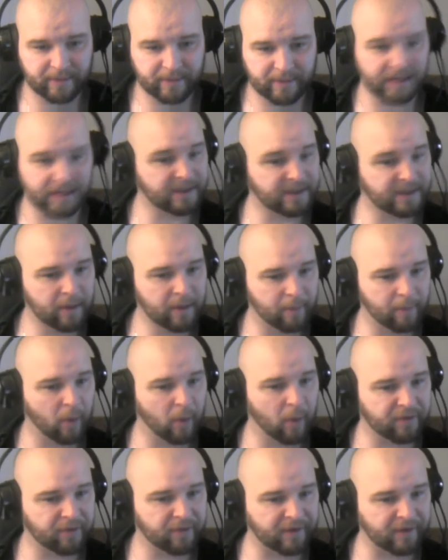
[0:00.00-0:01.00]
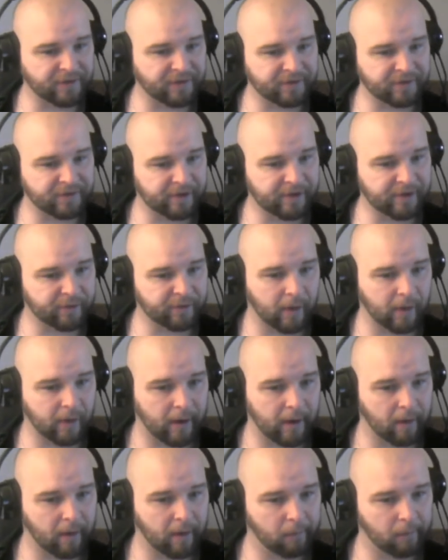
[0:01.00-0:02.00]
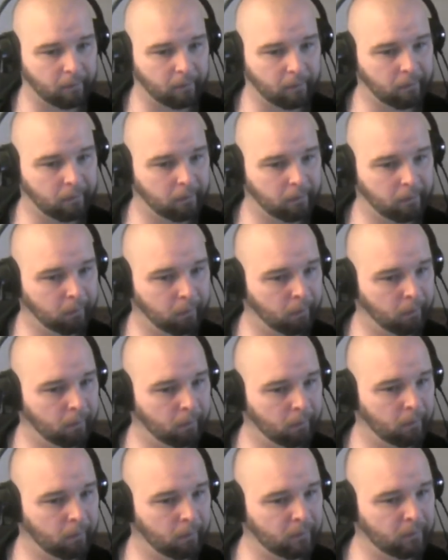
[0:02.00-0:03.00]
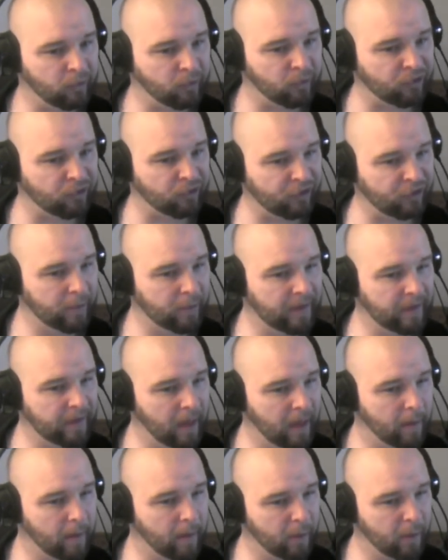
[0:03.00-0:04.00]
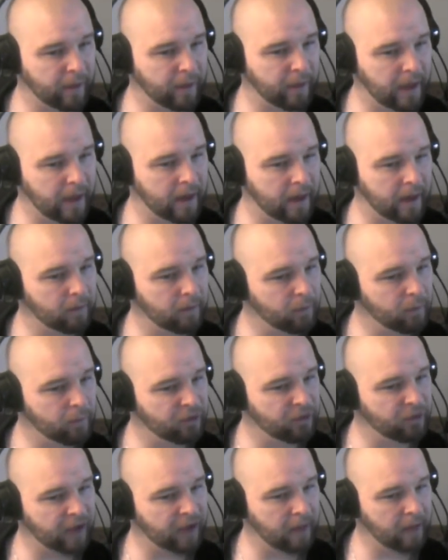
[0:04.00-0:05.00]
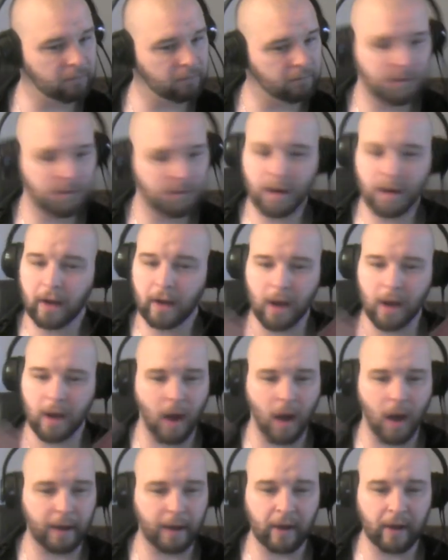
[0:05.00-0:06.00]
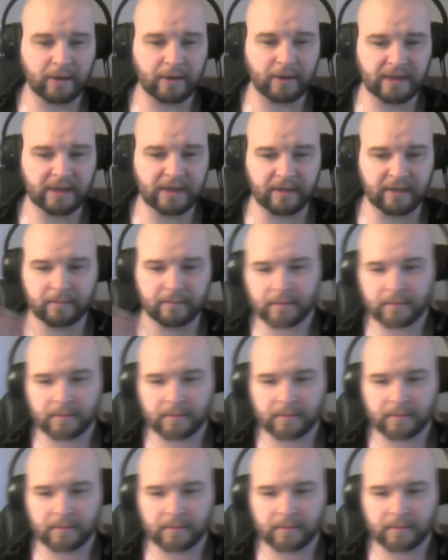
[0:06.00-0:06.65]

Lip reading: because they're both 6-6 right now. So assuming they both get in, which again, not guaranteed,